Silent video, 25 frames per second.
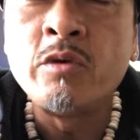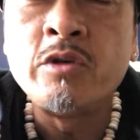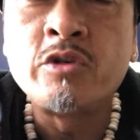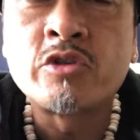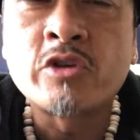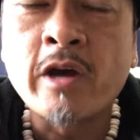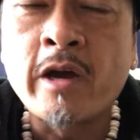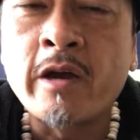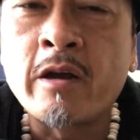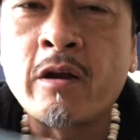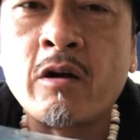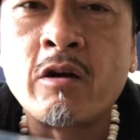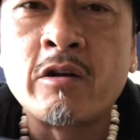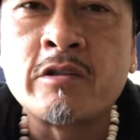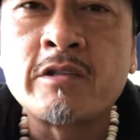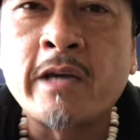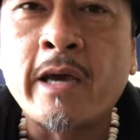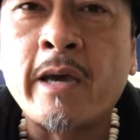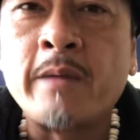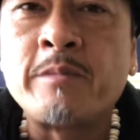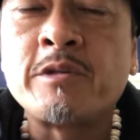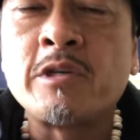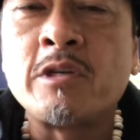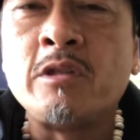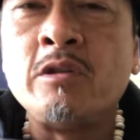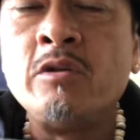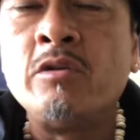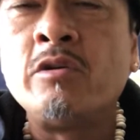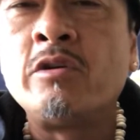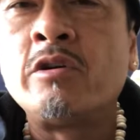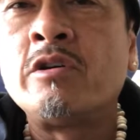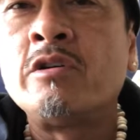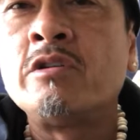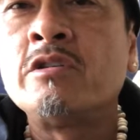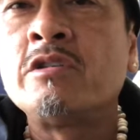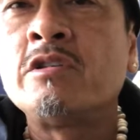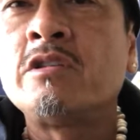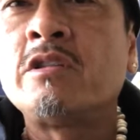tried all types of
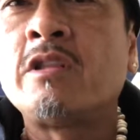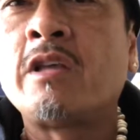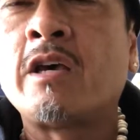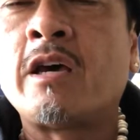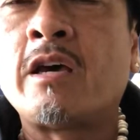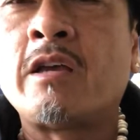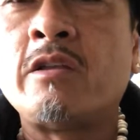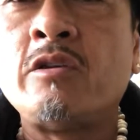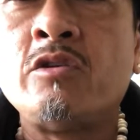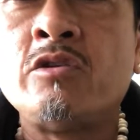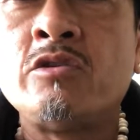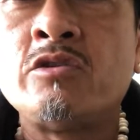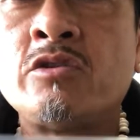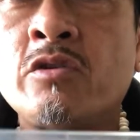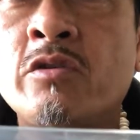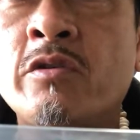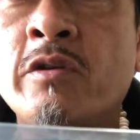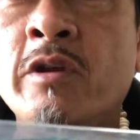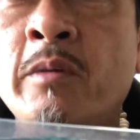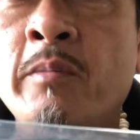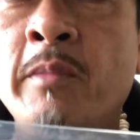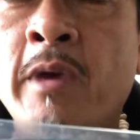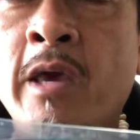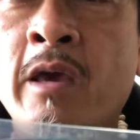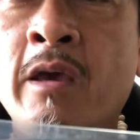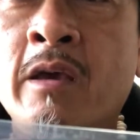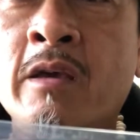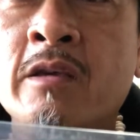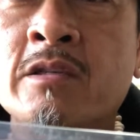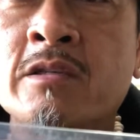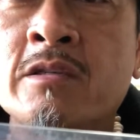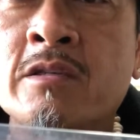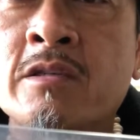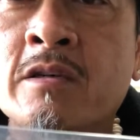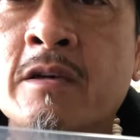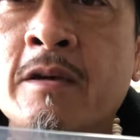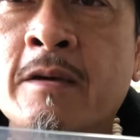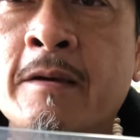lures that Yo-Zuri
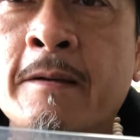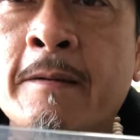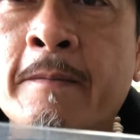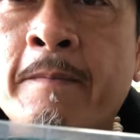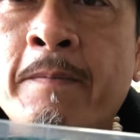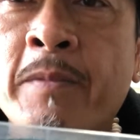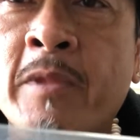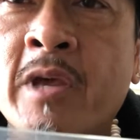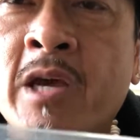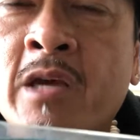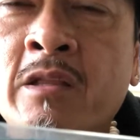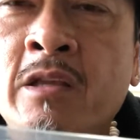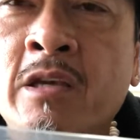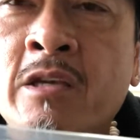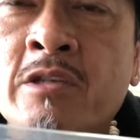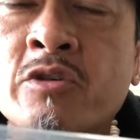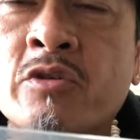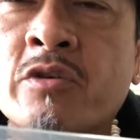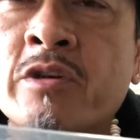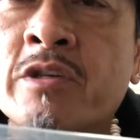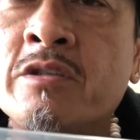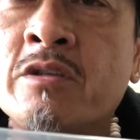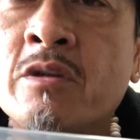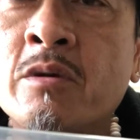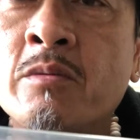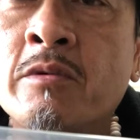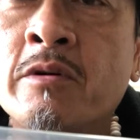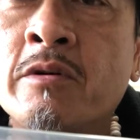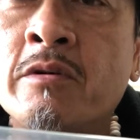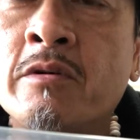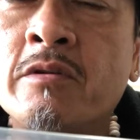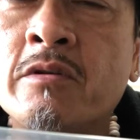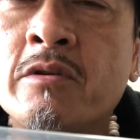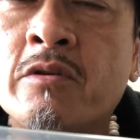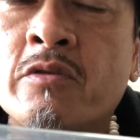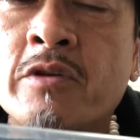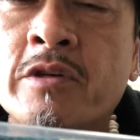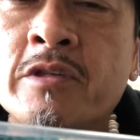makes, and these
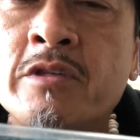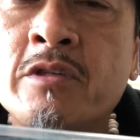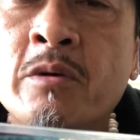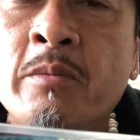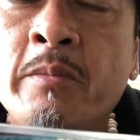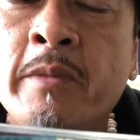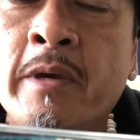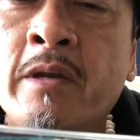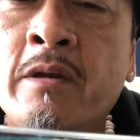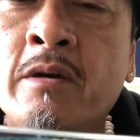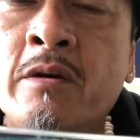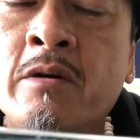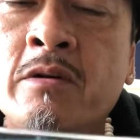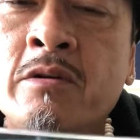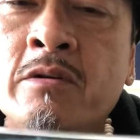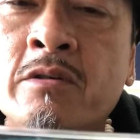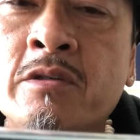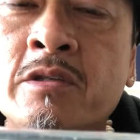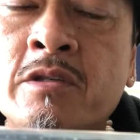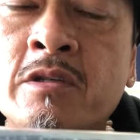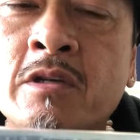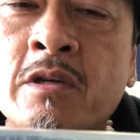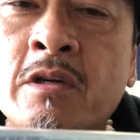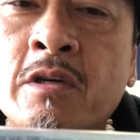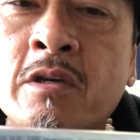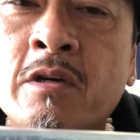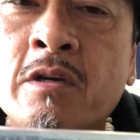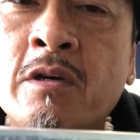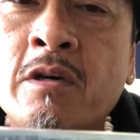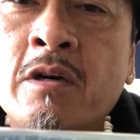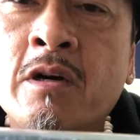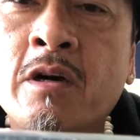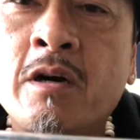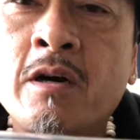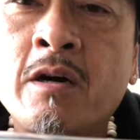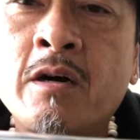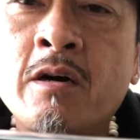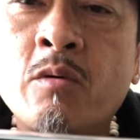crystal minnows
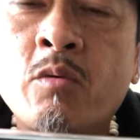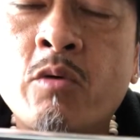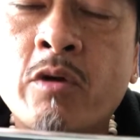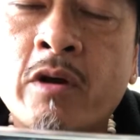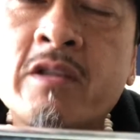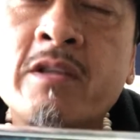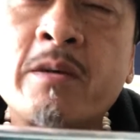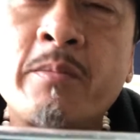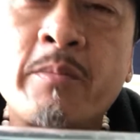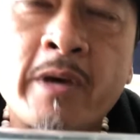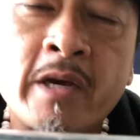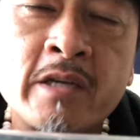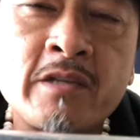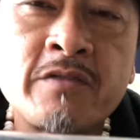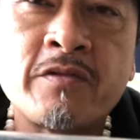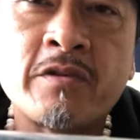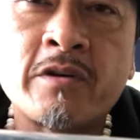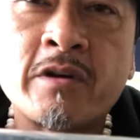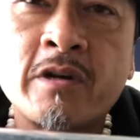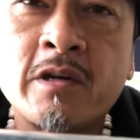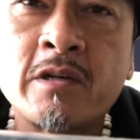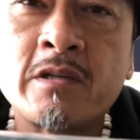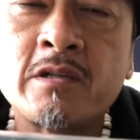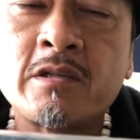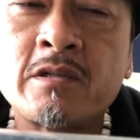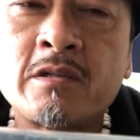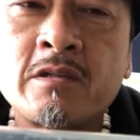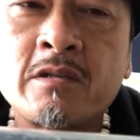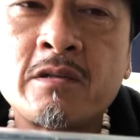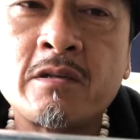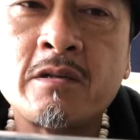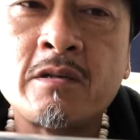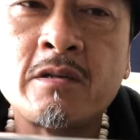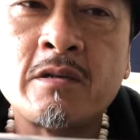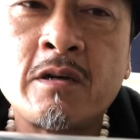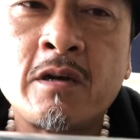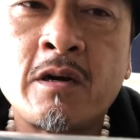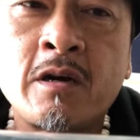work the best for us.
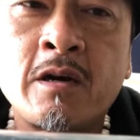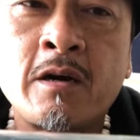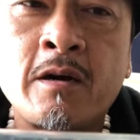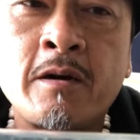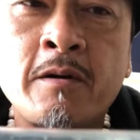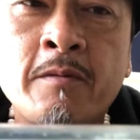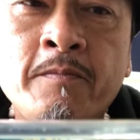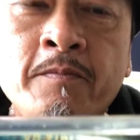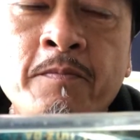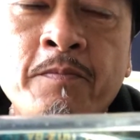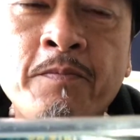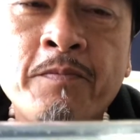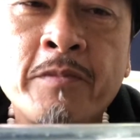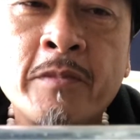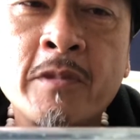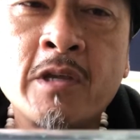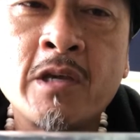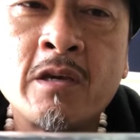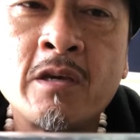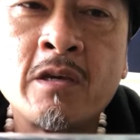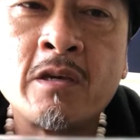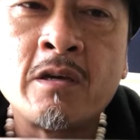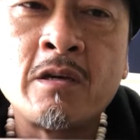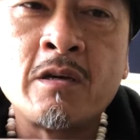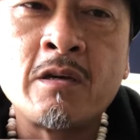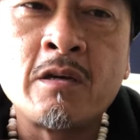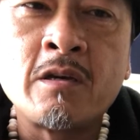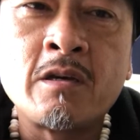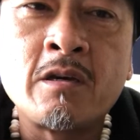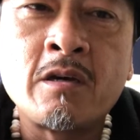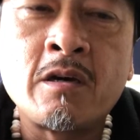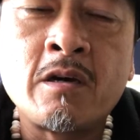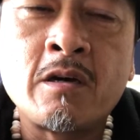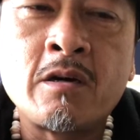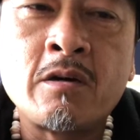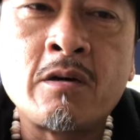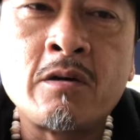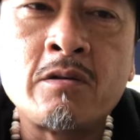Um,
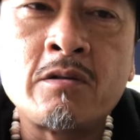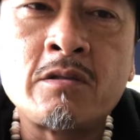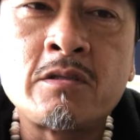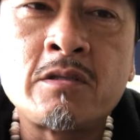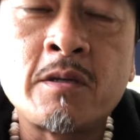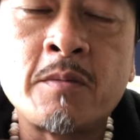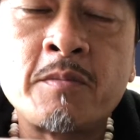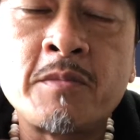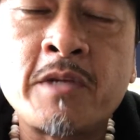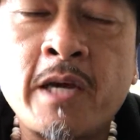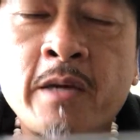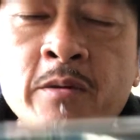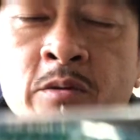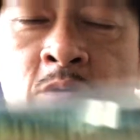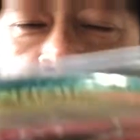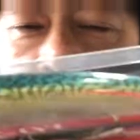Sometimes we